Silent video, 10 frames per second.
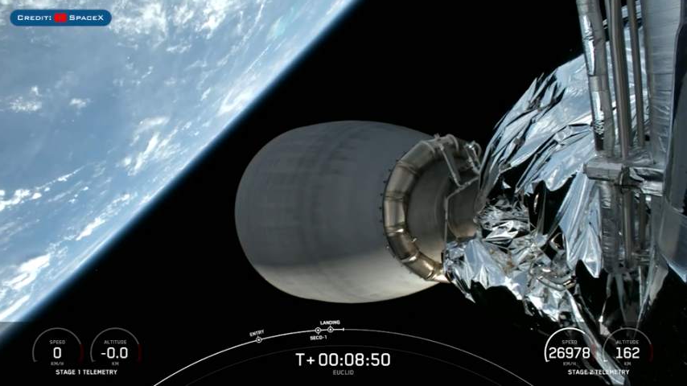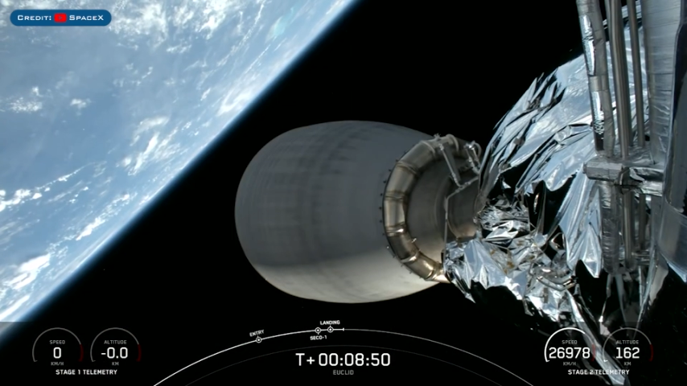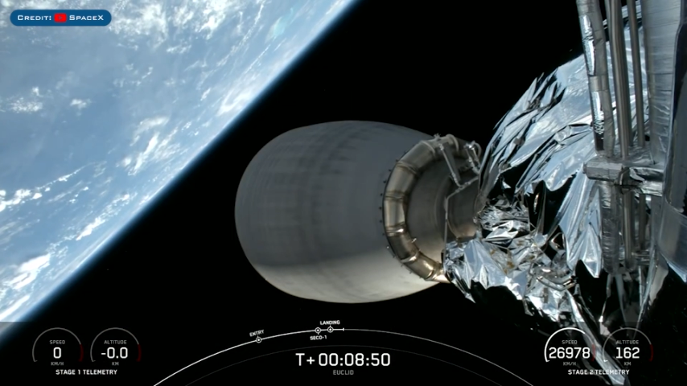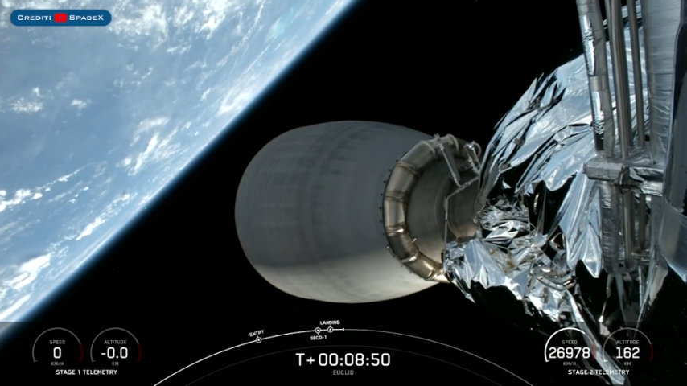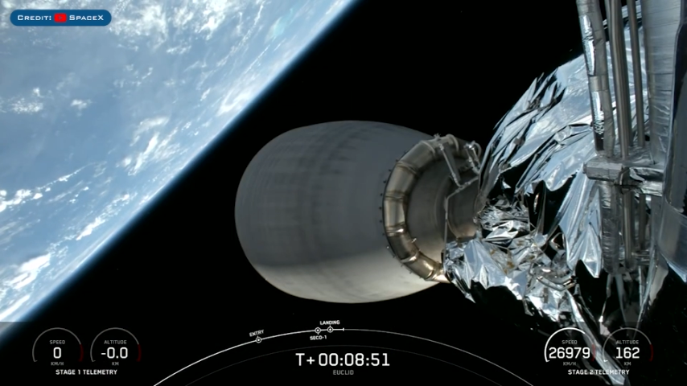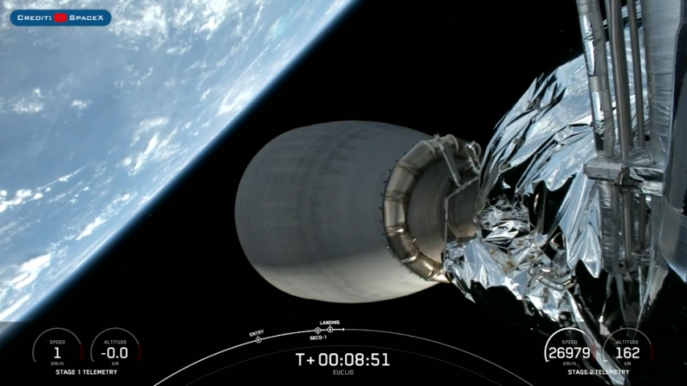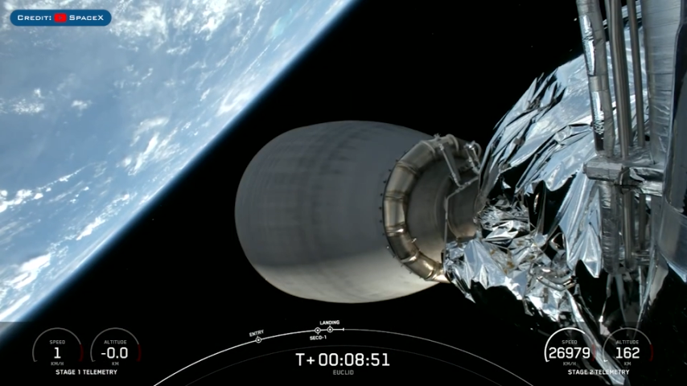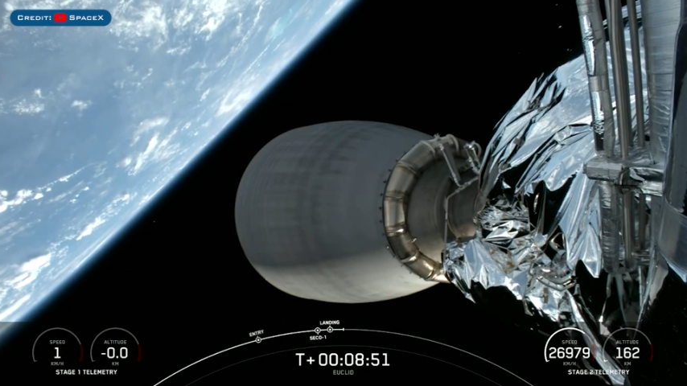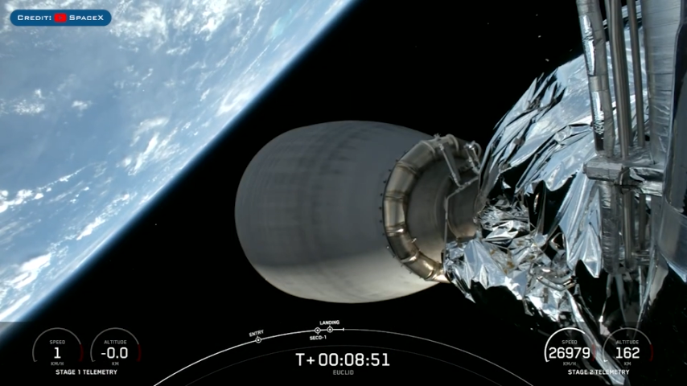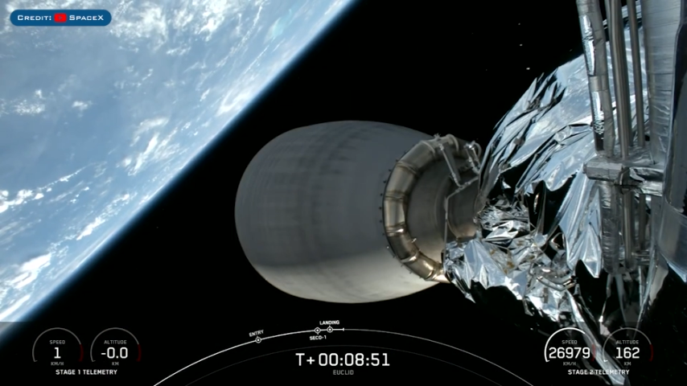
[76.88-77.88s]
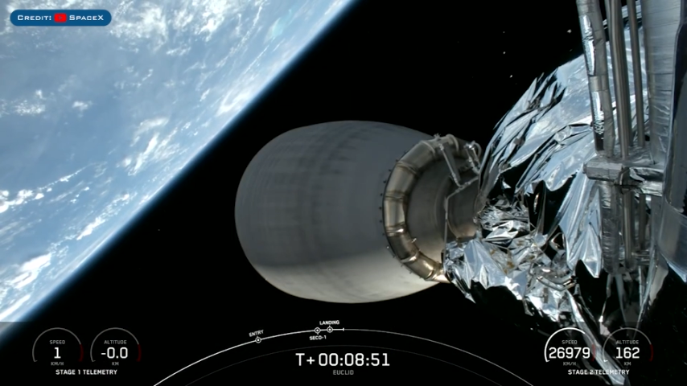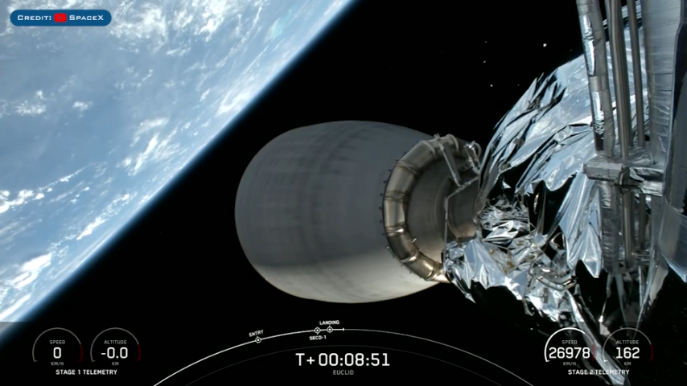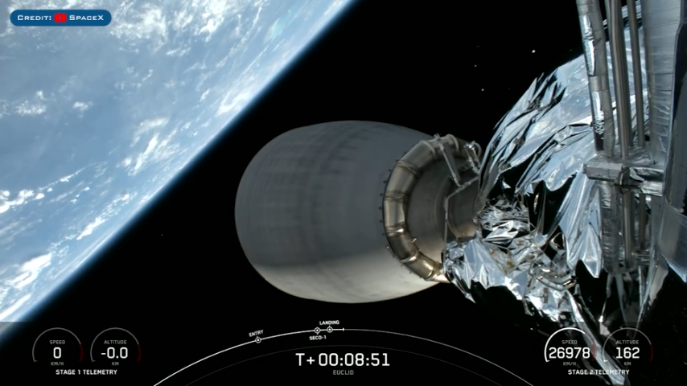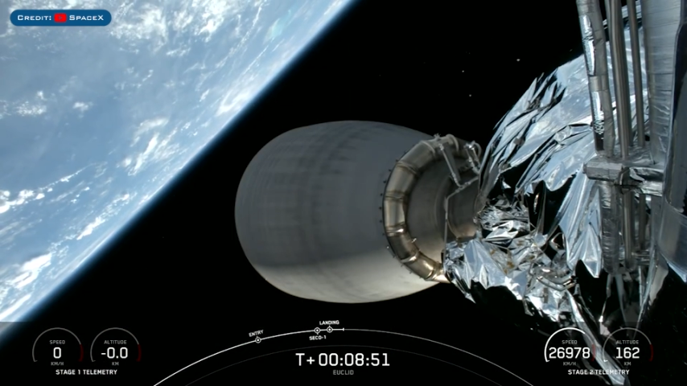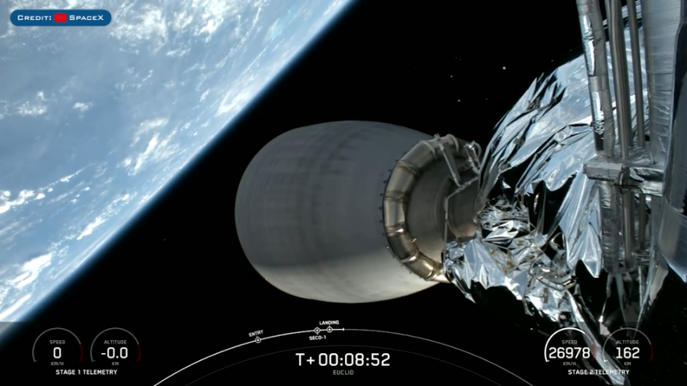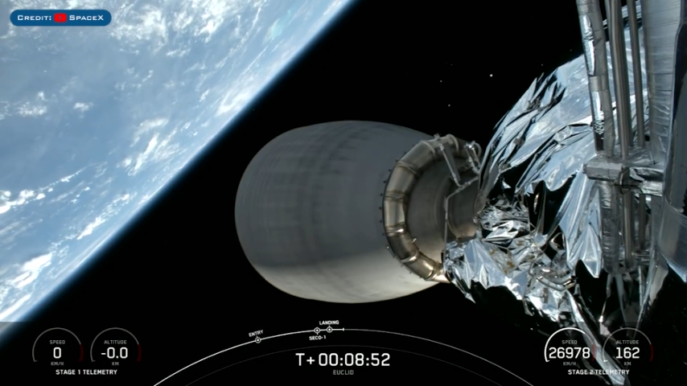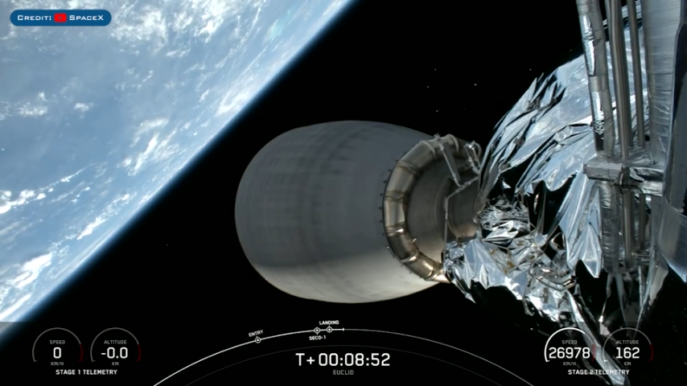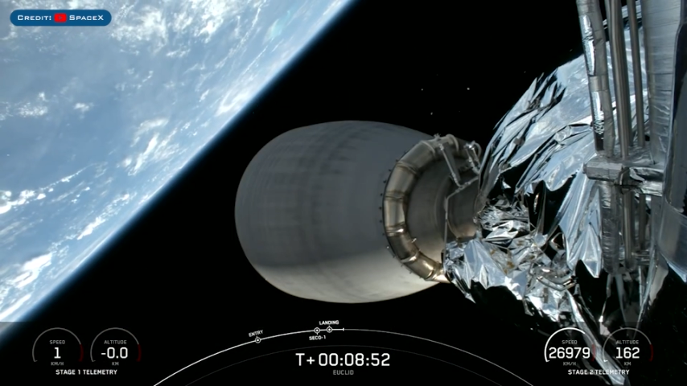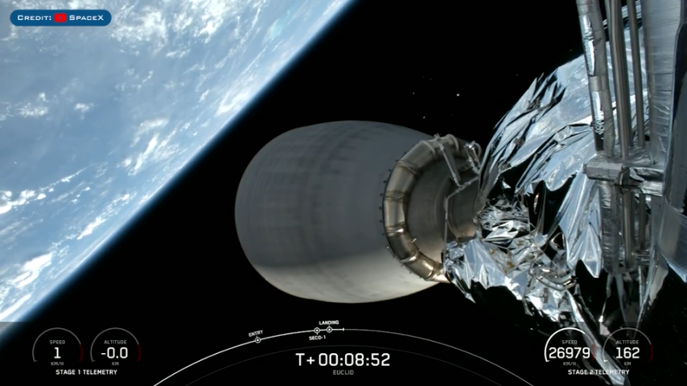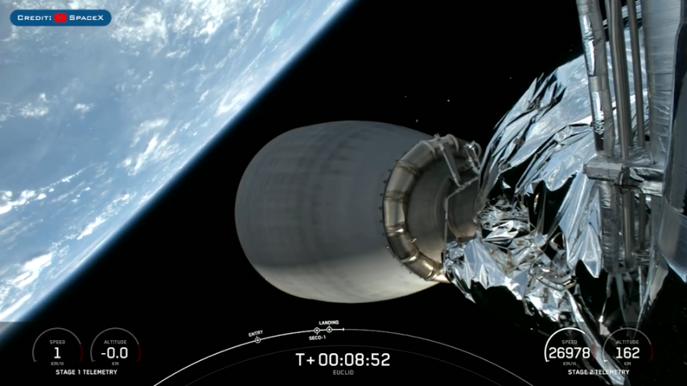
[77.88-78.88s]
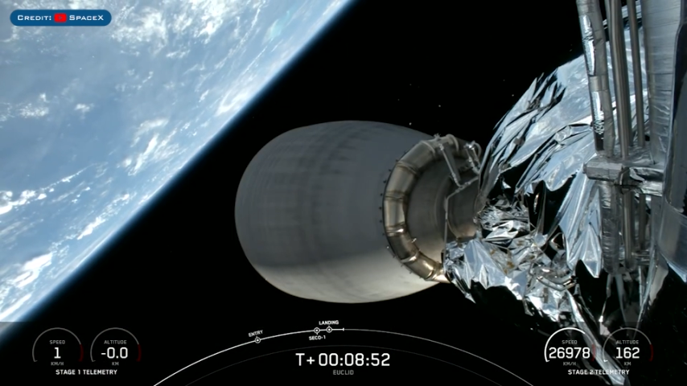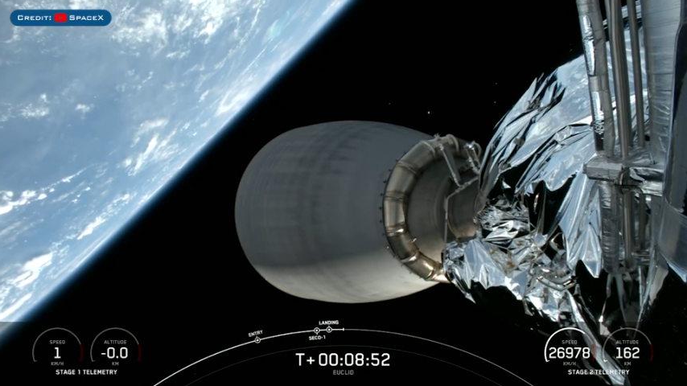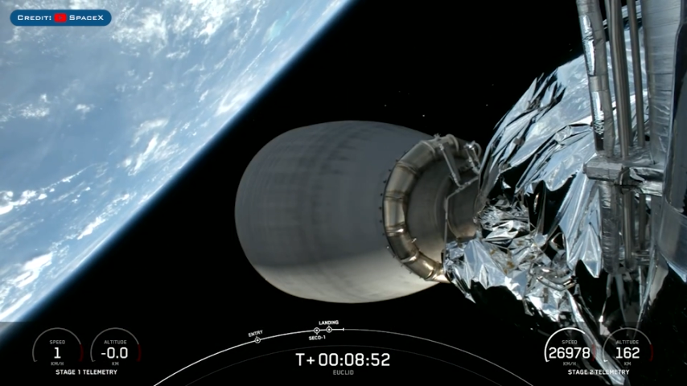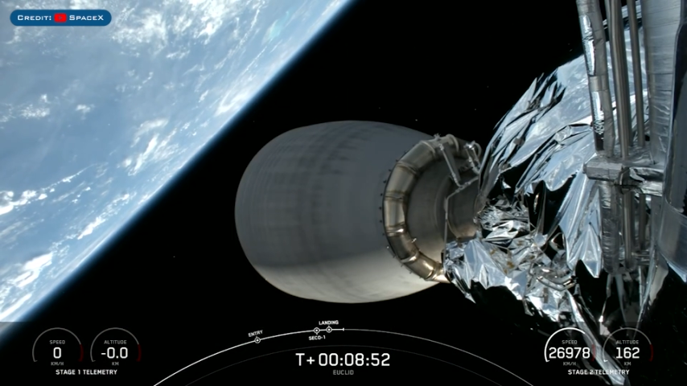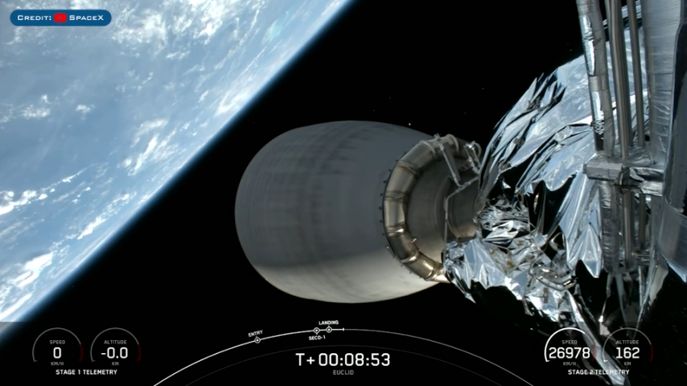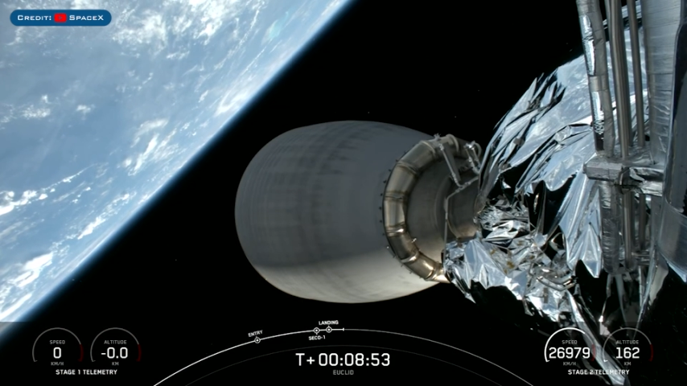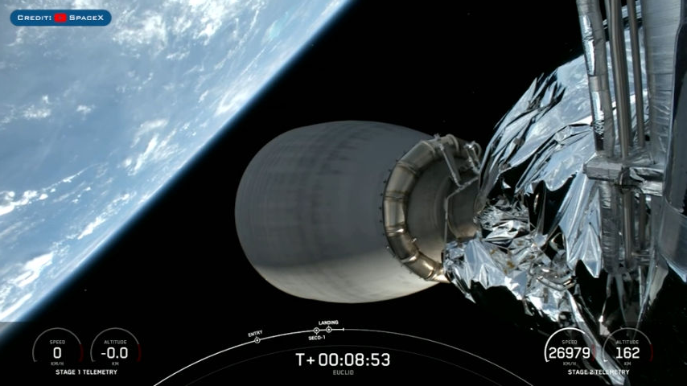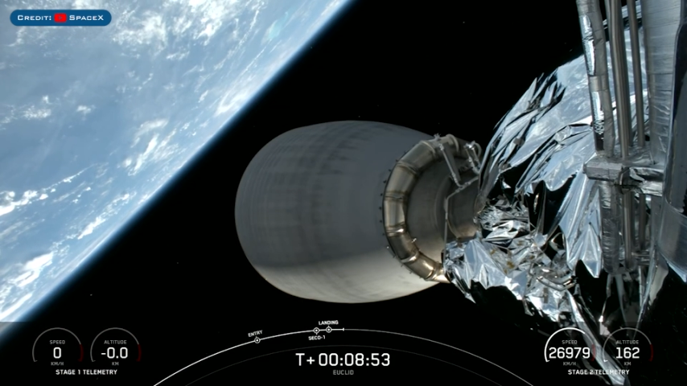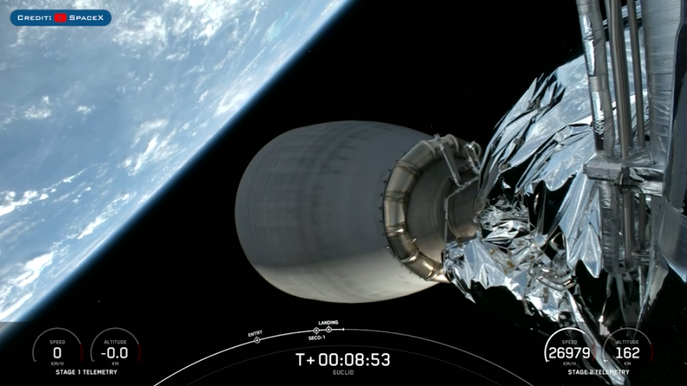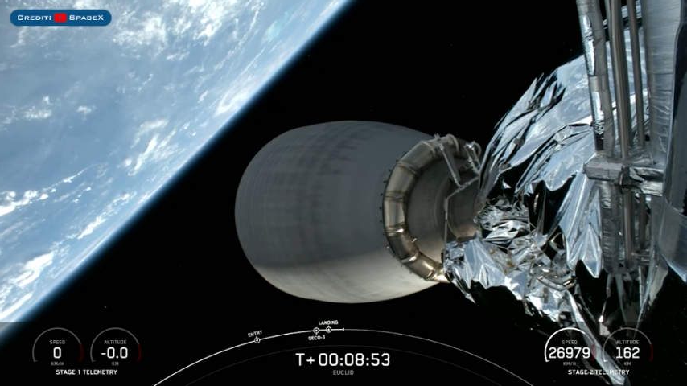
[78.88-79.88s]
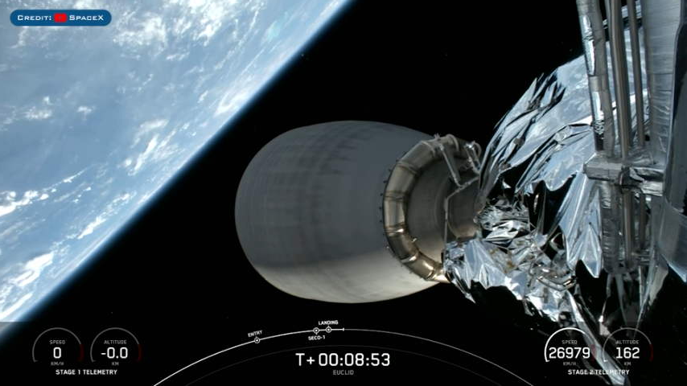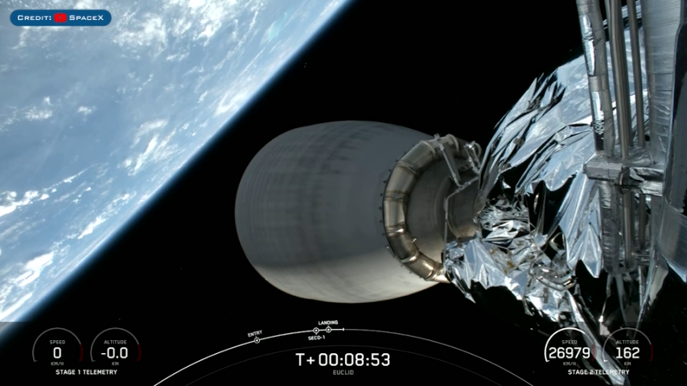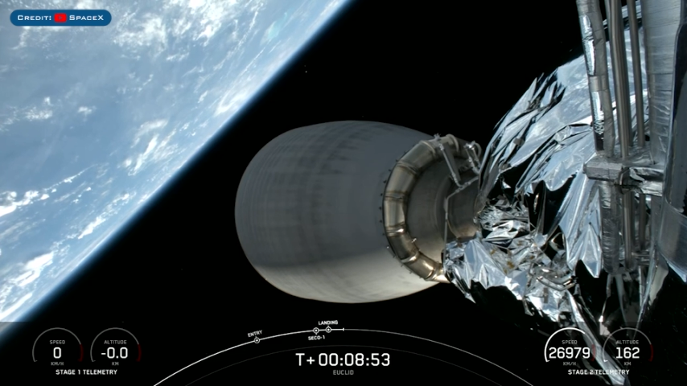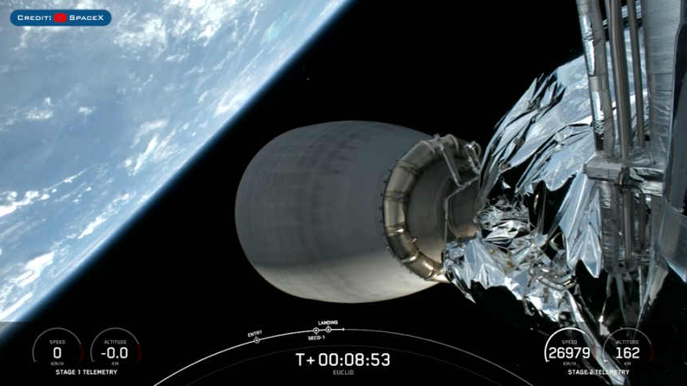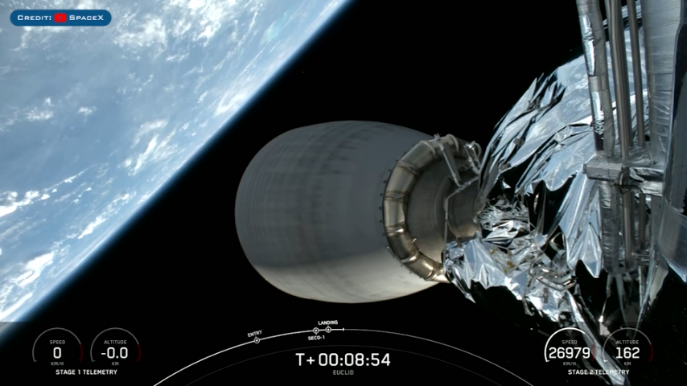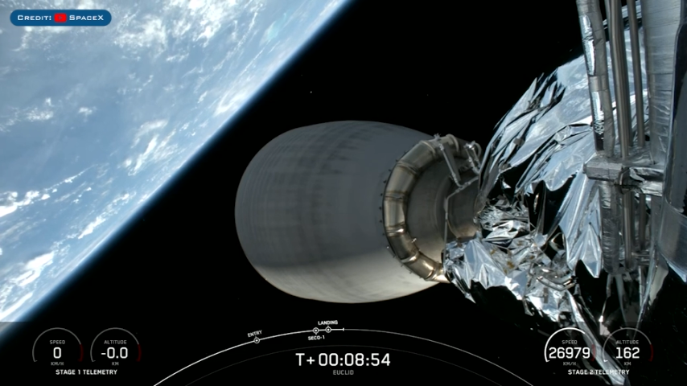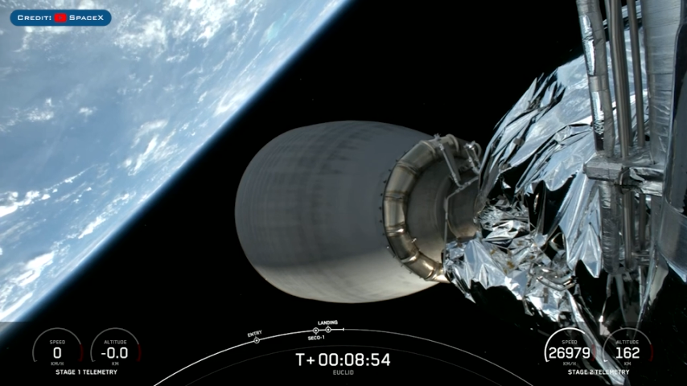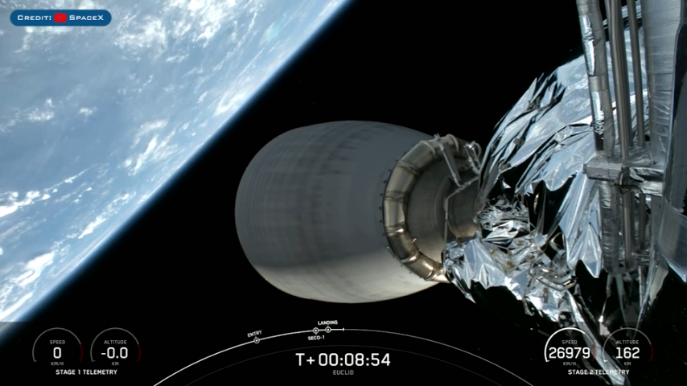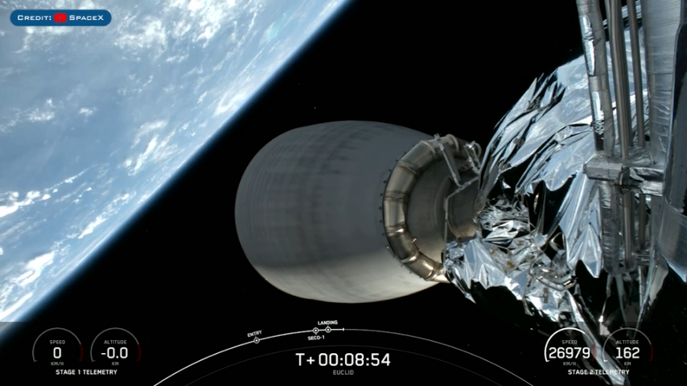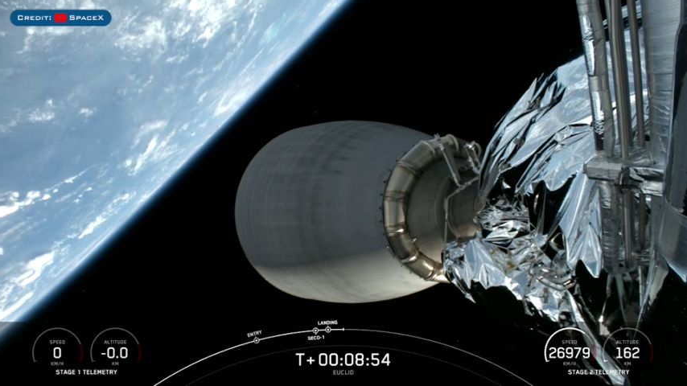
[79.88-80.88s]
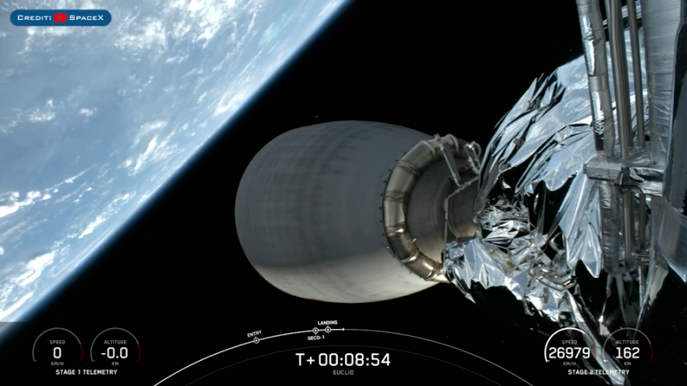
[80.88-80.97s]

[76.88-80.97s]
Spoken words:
Nobody's mouth can be seen.